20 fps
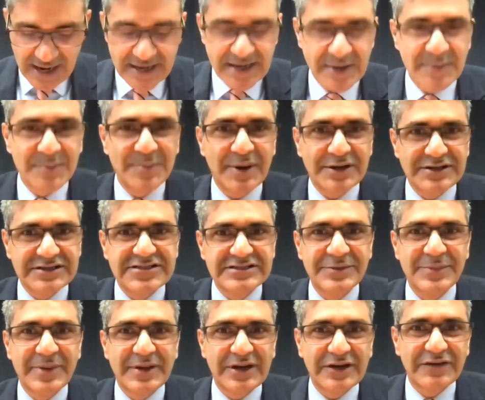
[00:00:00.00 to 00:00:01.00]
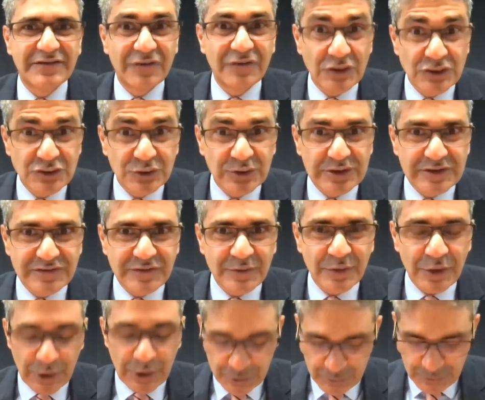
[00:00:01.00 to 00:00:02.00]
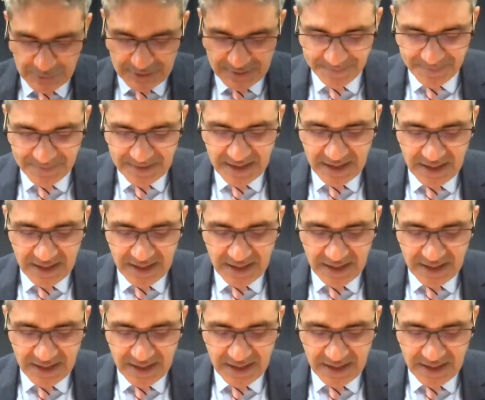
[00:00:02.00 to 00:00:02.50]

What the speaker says: I am participating virtually from Ottawa